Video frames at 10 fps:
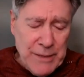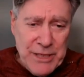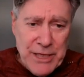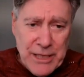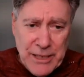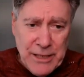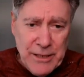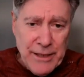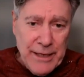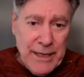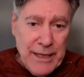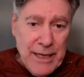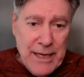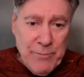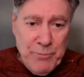are going to be the key,
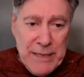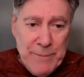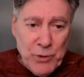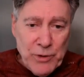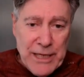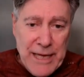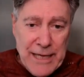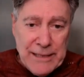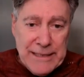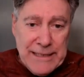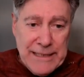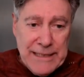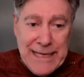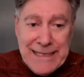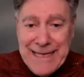and people can
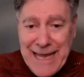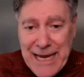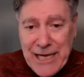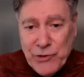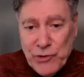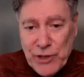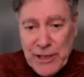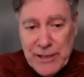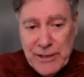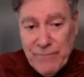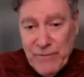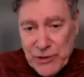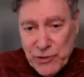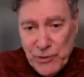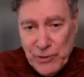engage in
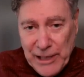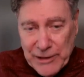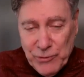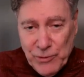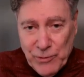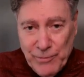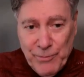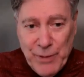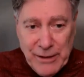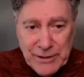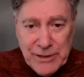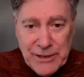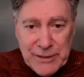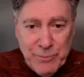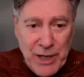conventional electoral
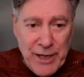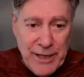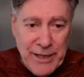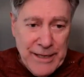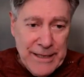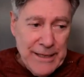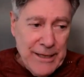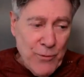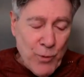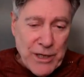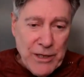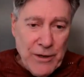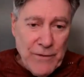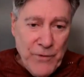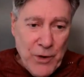politics by
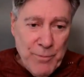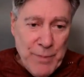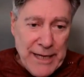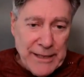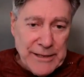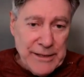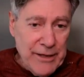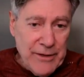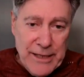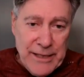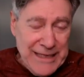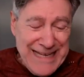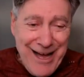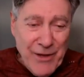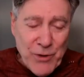working on phone banks and, uh,
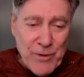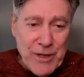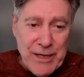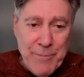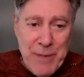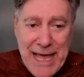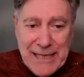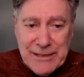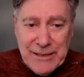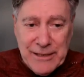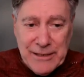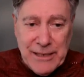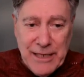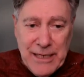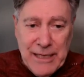and other
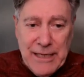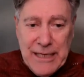capacities.